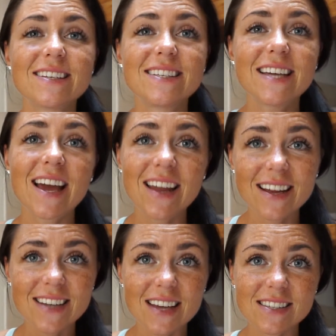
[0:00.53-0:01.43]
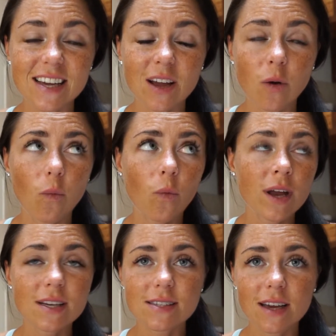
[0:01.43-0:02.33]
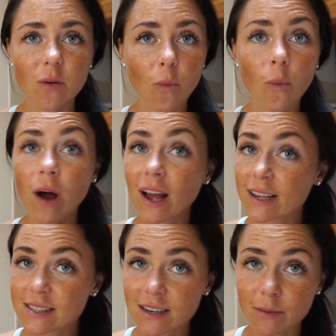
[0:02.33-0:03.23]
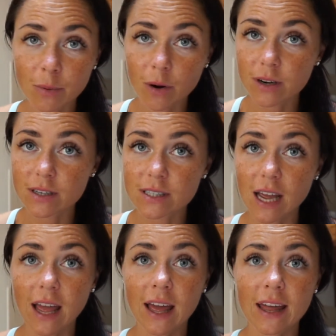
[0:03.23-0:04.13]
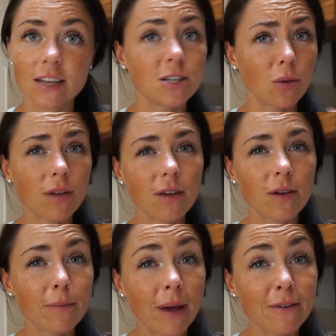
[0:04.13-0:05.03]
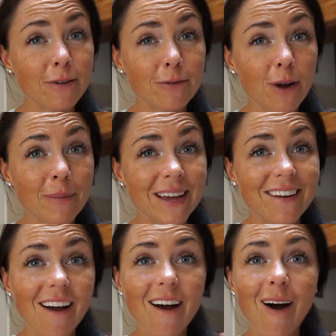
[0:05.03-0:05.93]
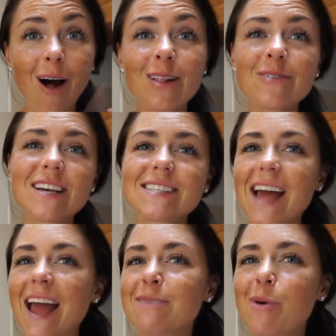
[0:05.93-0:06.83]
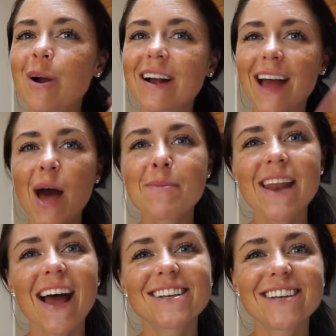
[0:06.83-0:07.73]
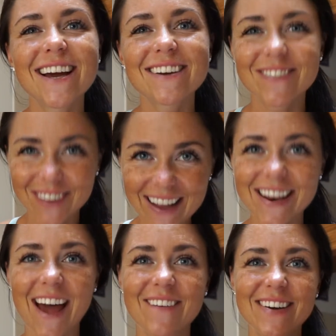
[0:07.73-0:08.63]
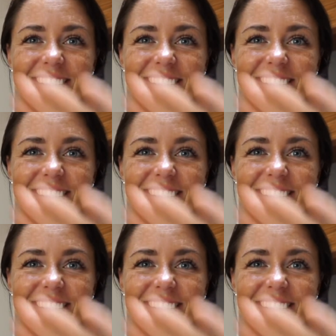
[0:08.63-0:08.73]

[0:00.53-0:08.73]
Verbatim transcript: DNA testing, what is it, why is it important, and do you think you can benefit from it? All of this and more coming at you right now.